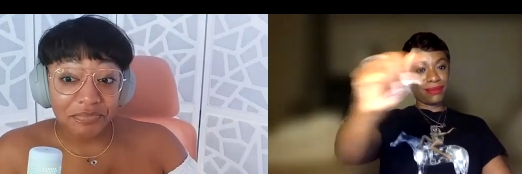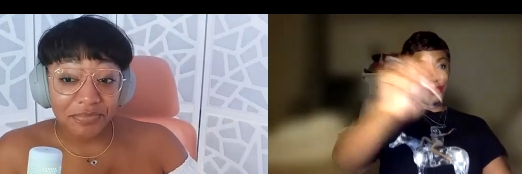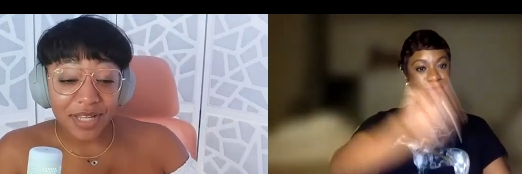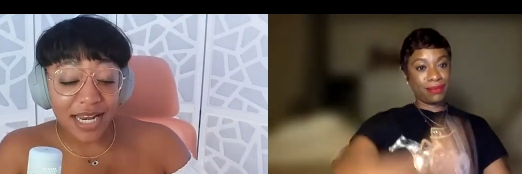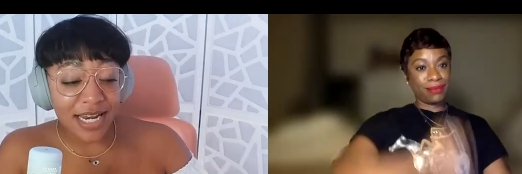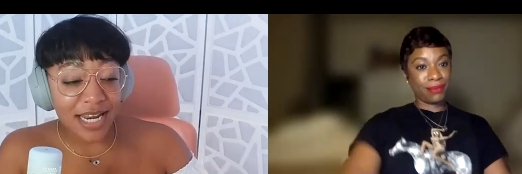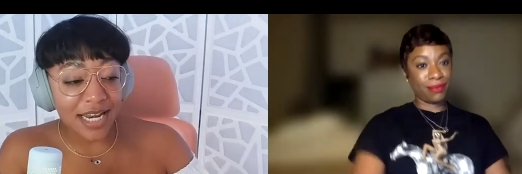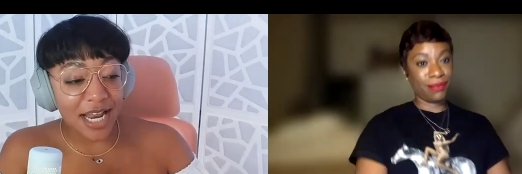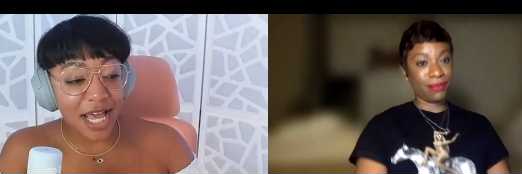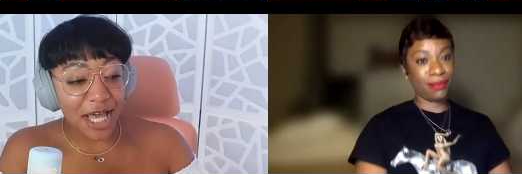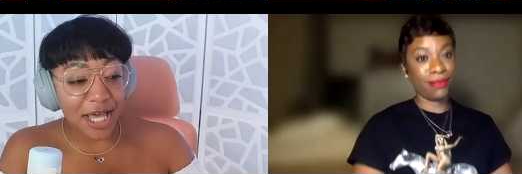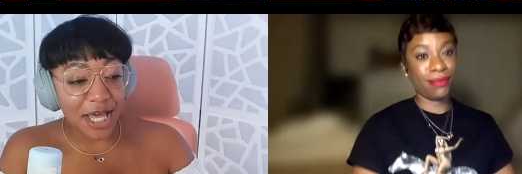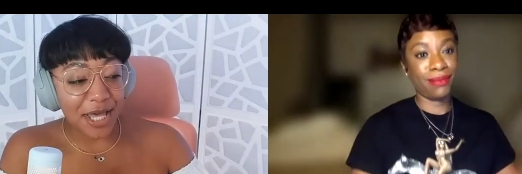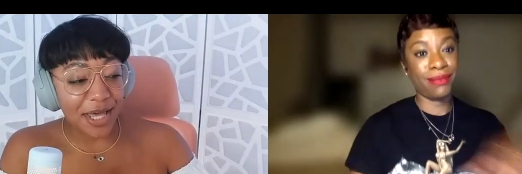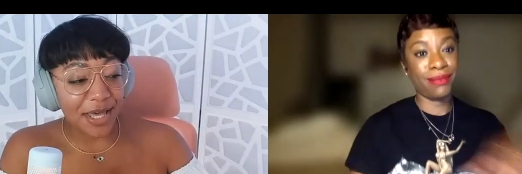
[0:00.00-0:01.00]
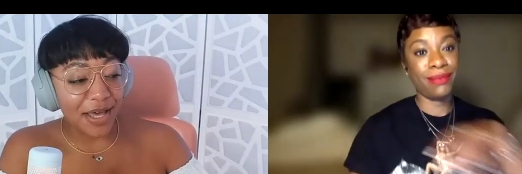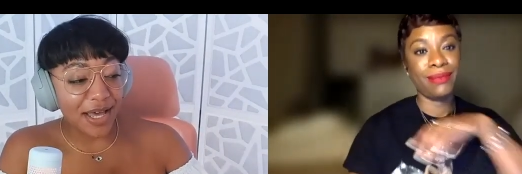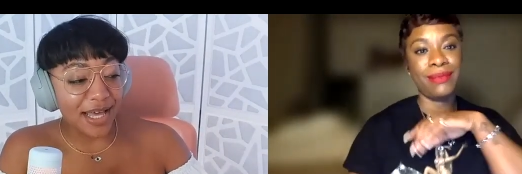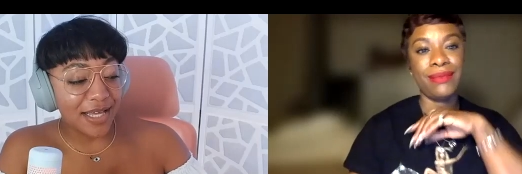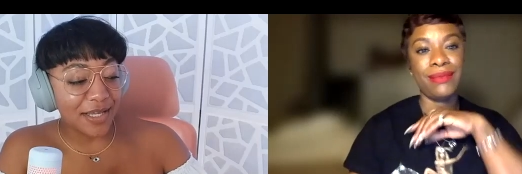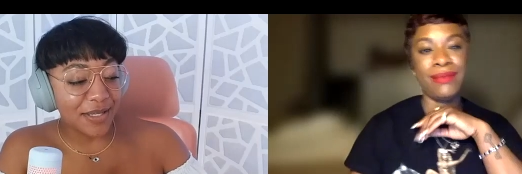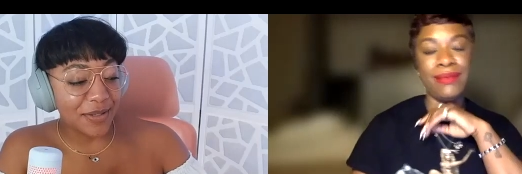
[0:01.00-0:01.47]
Speaker 1: And then uh
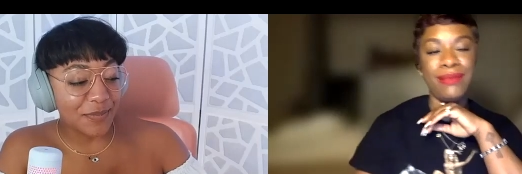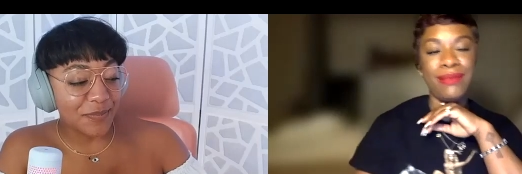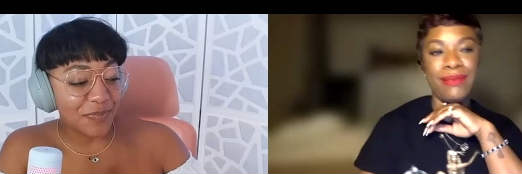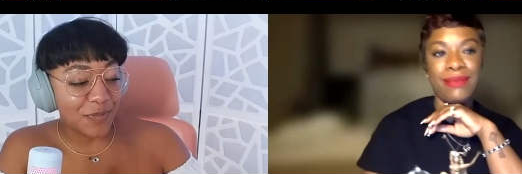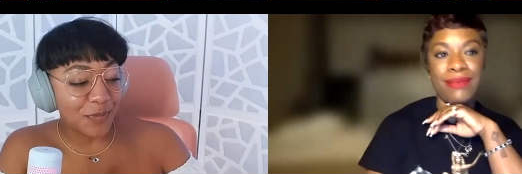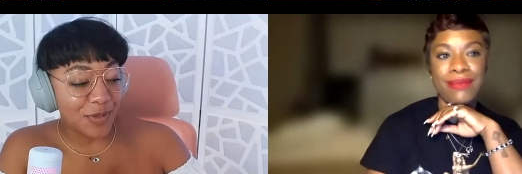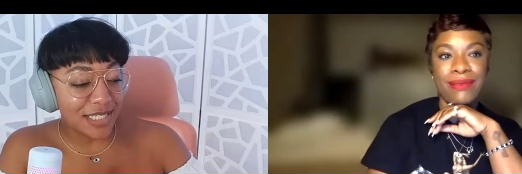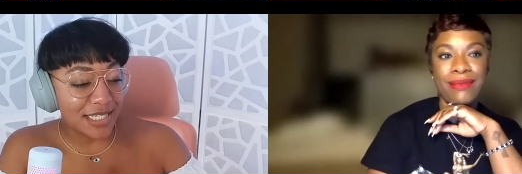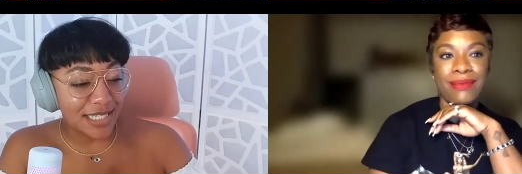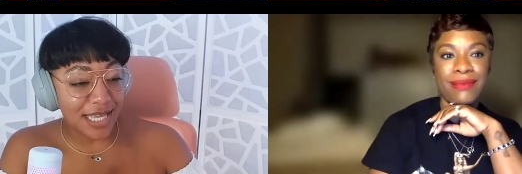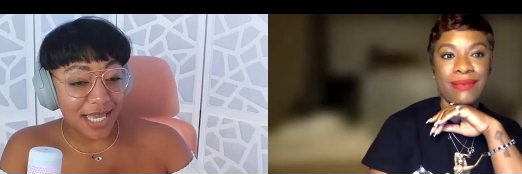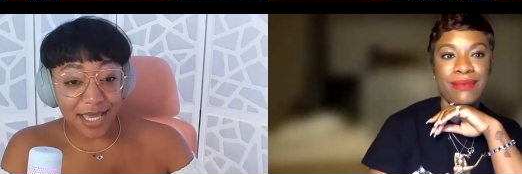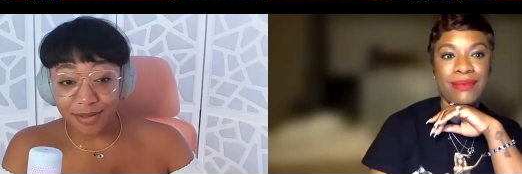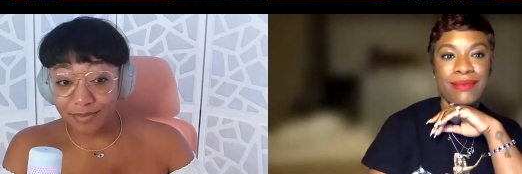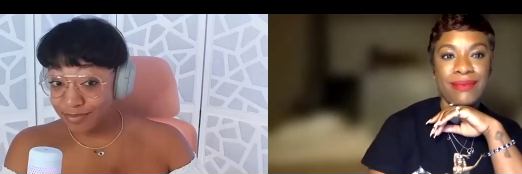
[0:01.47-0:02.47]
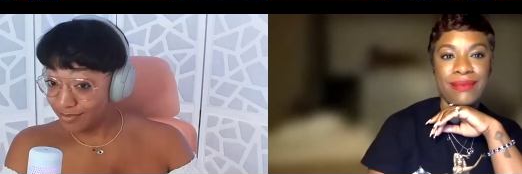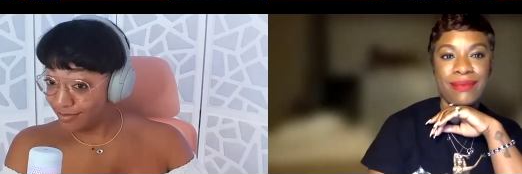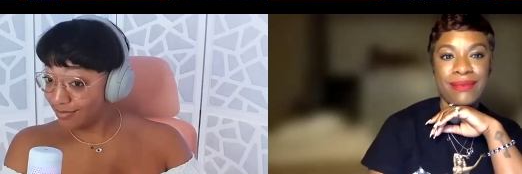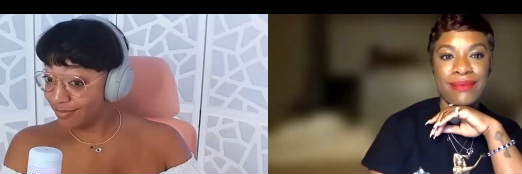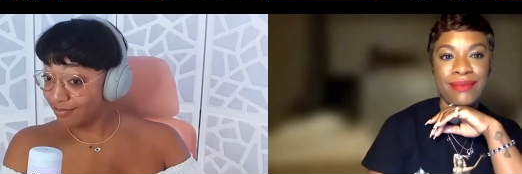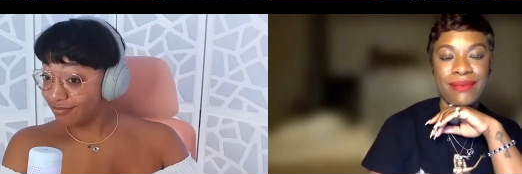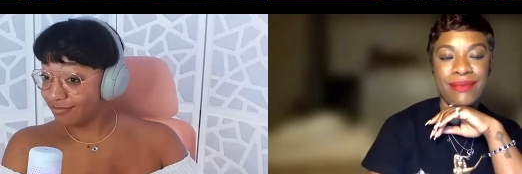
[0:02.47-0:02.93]
uh what's his name?
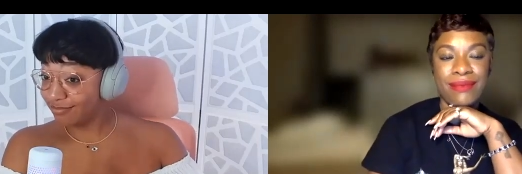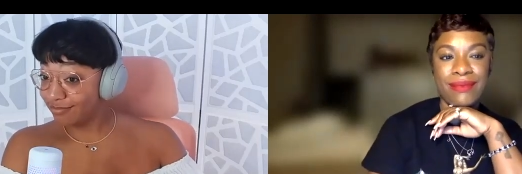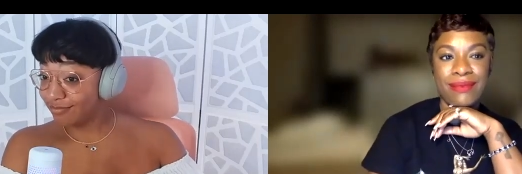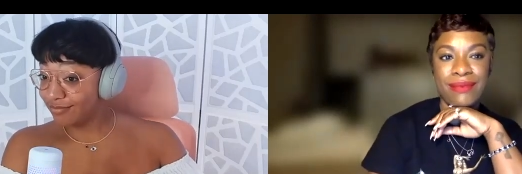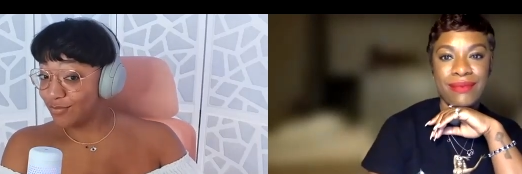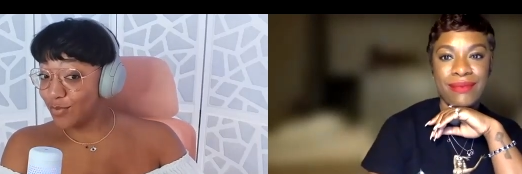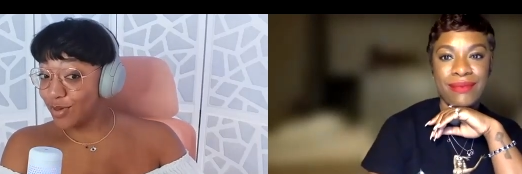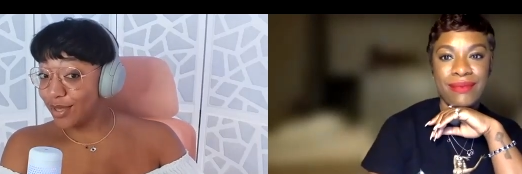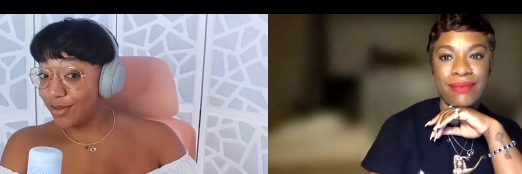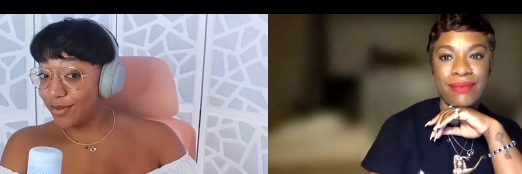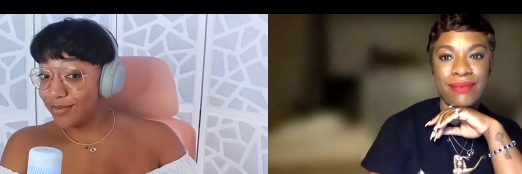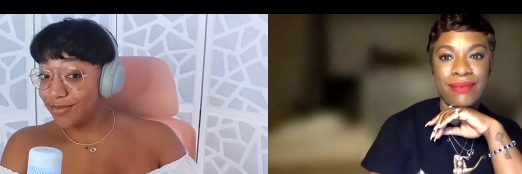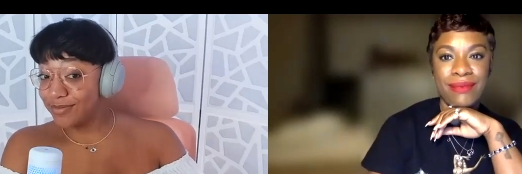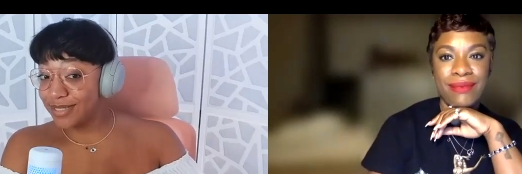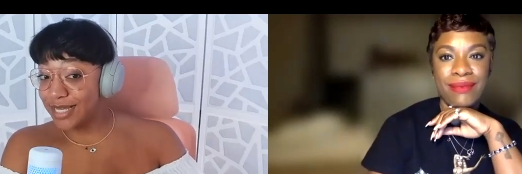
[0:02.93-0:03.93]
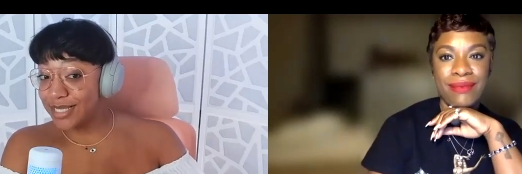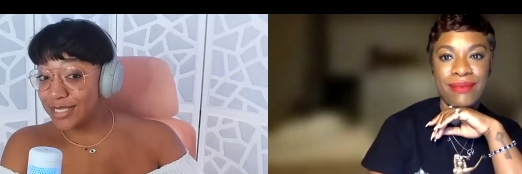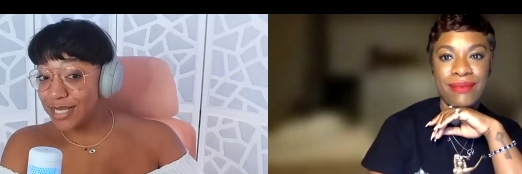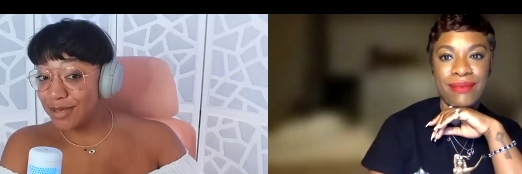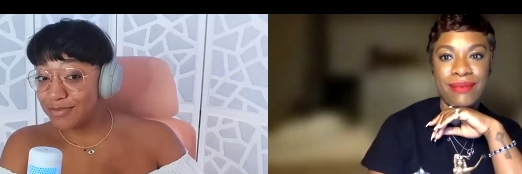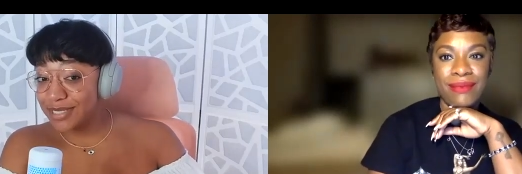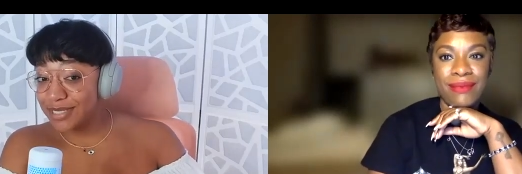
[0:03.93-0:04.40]
Well, say
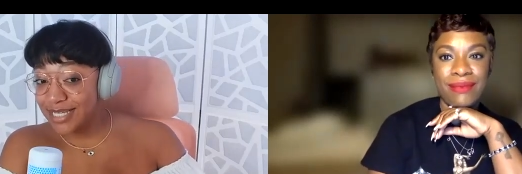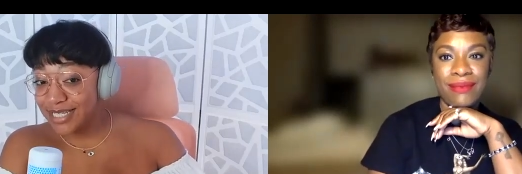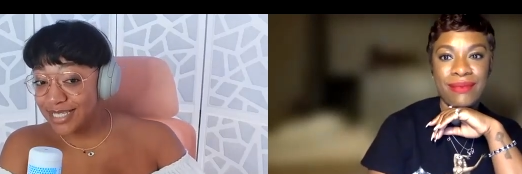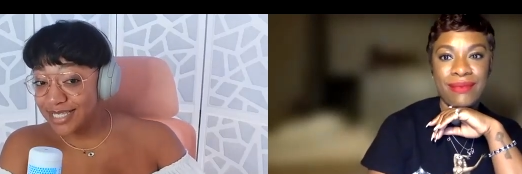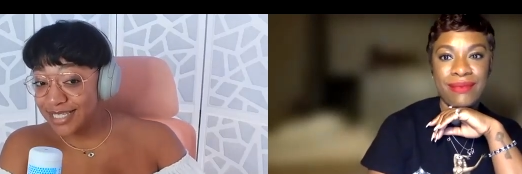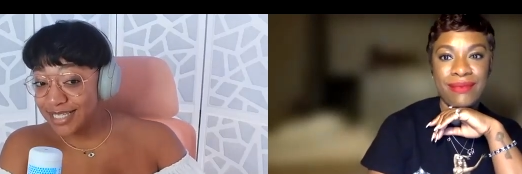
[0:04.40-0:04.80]
something, sis.